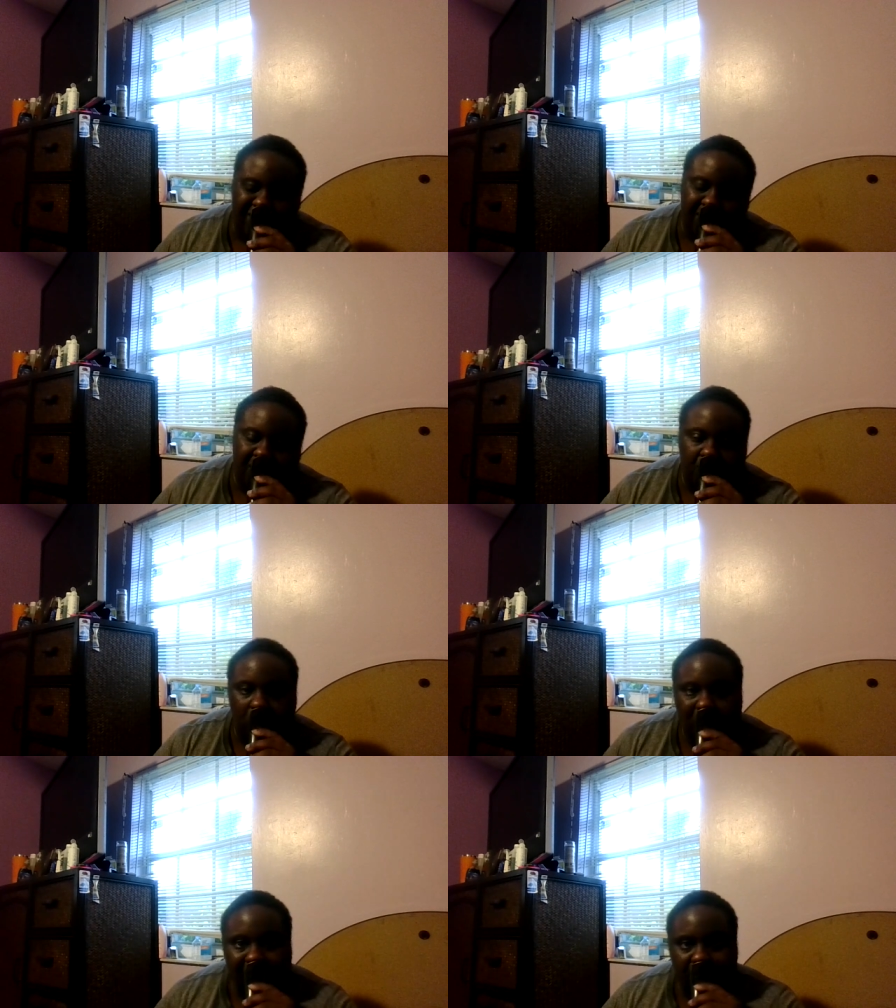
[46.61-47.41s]
Because I
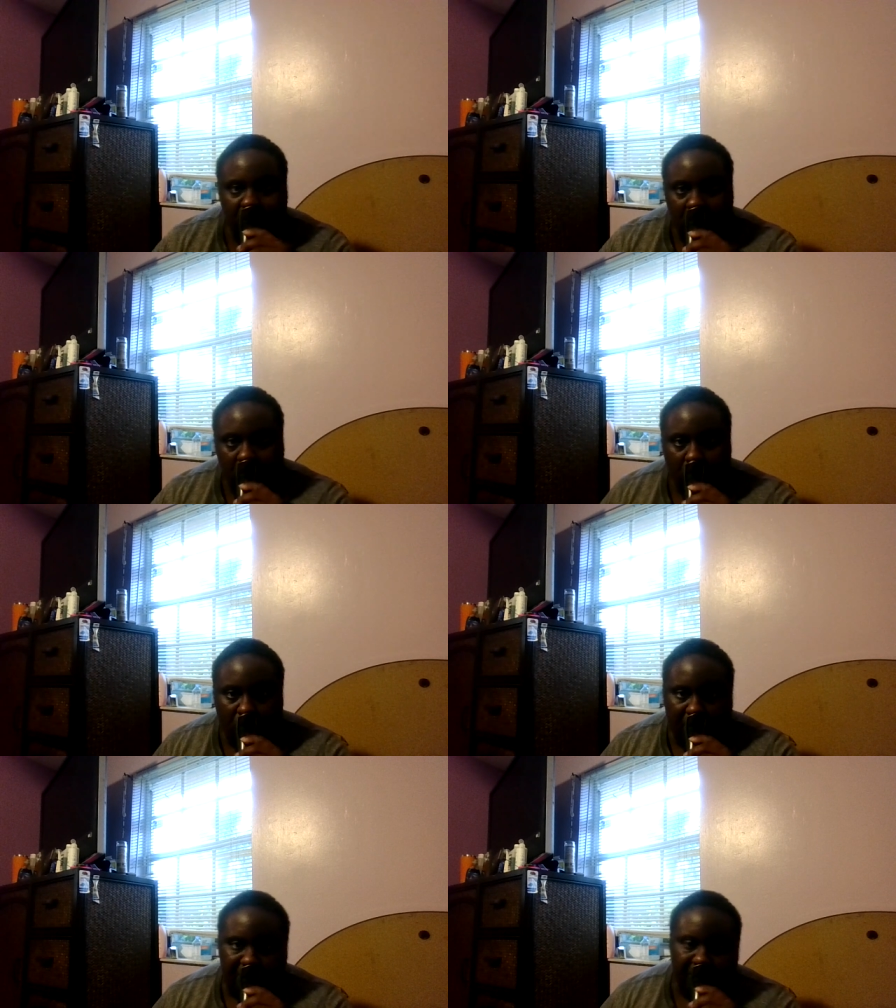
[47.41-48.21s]
want you guys to know
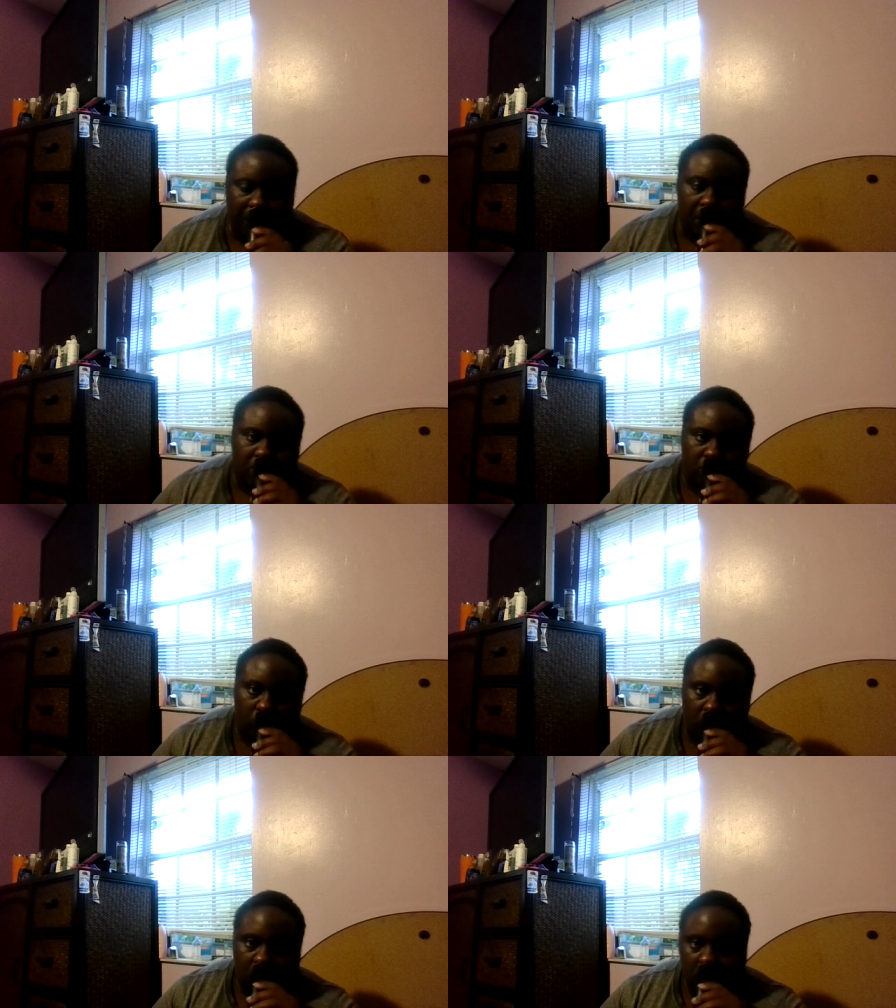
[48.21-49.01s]
that. So I'm
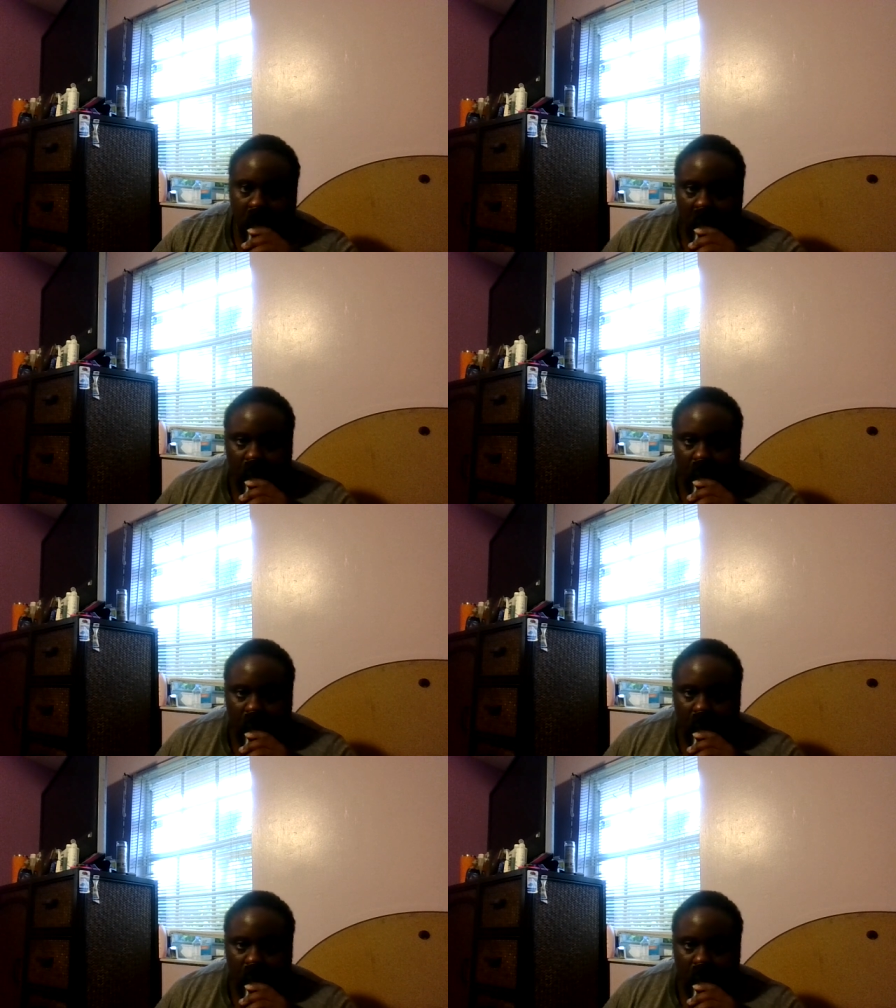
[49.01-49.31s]
gonna I'm